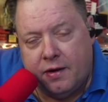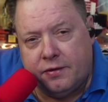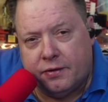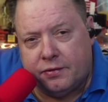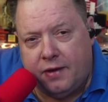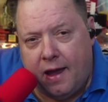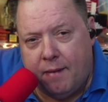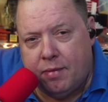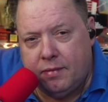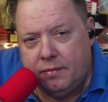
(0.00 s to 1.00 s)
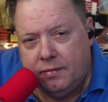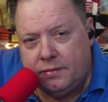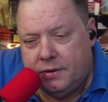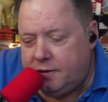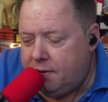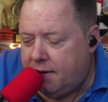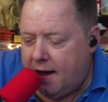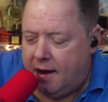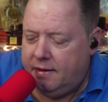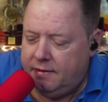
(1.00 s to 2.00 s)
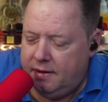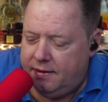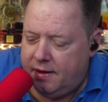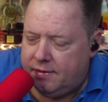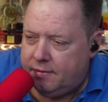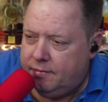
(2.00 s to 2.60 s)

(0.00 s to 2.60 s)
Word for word: the Trader Joe's type to do that. And